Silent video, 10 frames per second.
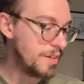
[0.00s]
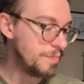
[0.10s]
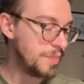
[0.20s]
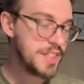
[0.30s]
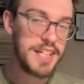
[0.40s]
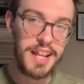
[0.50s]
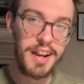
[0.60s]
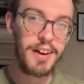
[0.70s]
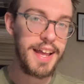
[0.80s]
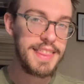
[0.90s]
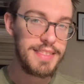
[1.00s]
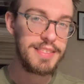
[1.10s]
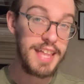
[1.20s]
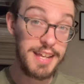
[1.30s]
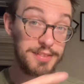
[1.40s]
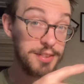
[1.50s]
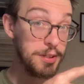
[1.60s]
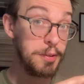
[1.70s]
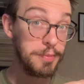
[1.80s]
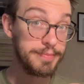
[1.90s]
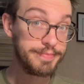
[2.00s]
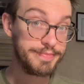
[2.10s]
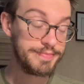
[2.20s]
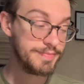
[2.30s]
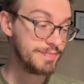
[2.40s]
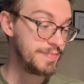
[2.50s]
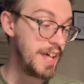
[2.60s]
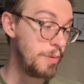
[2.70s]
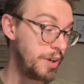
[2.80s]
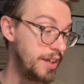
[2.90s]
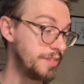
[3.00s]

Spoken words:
Because that air it has to go that way.